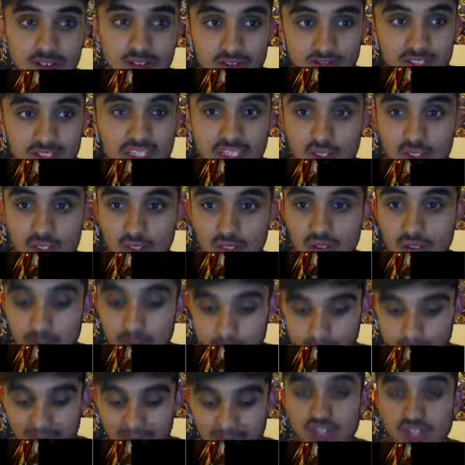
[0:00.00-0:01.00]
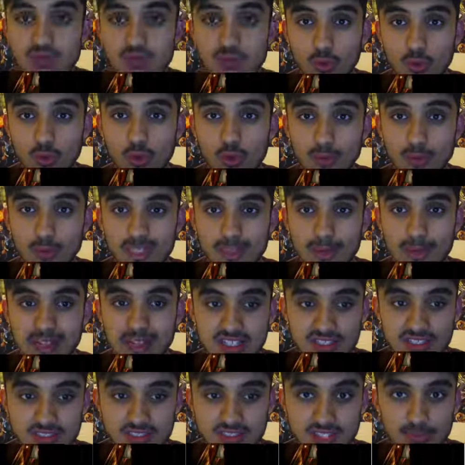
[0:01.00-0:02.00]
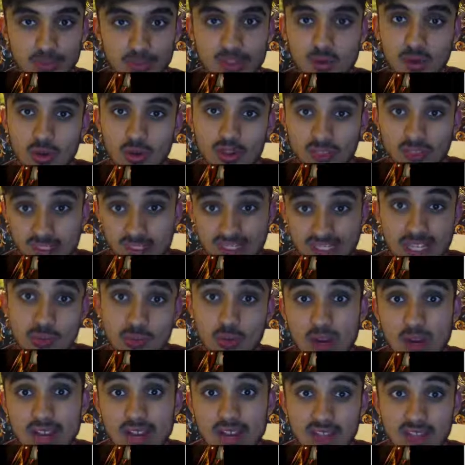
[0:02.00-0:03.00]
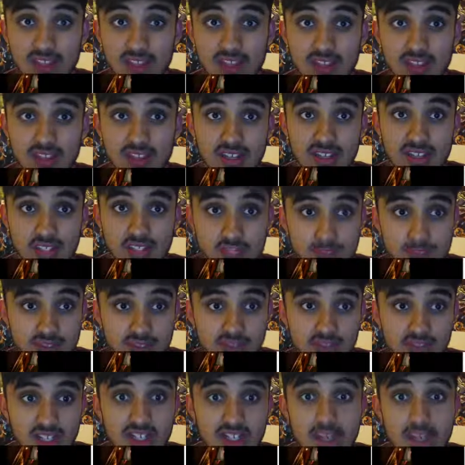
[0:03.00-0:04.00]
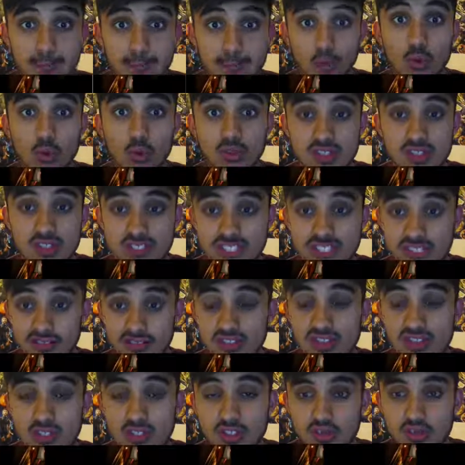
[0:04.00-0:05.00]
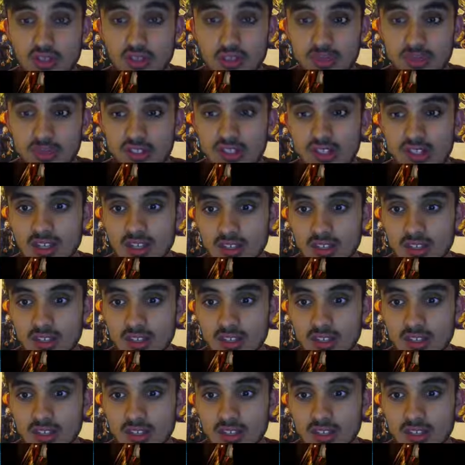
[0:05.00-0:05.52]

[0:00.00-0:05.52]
Really good match for Billy Batson. Them two are on the same wavelength in terms of like importance given to the script.